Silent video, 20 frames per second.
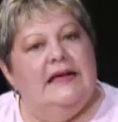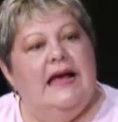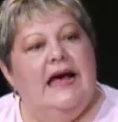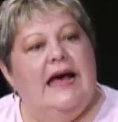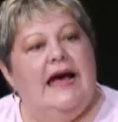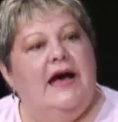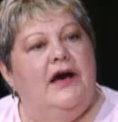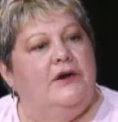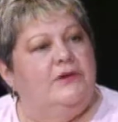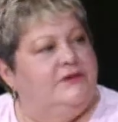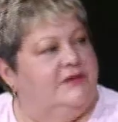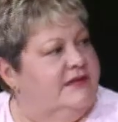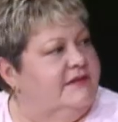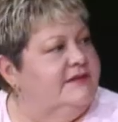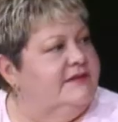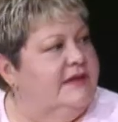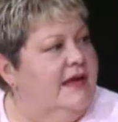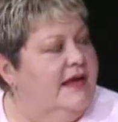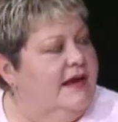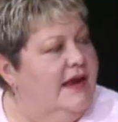how
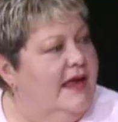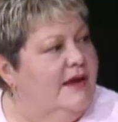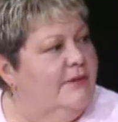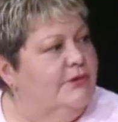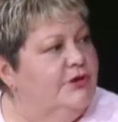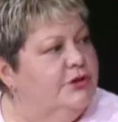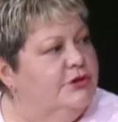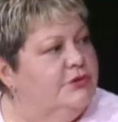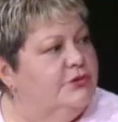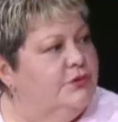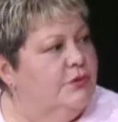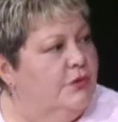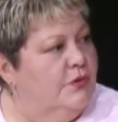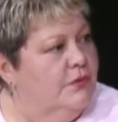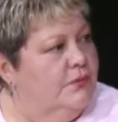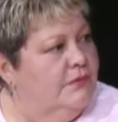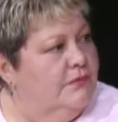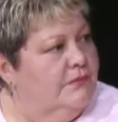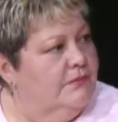does an animal control,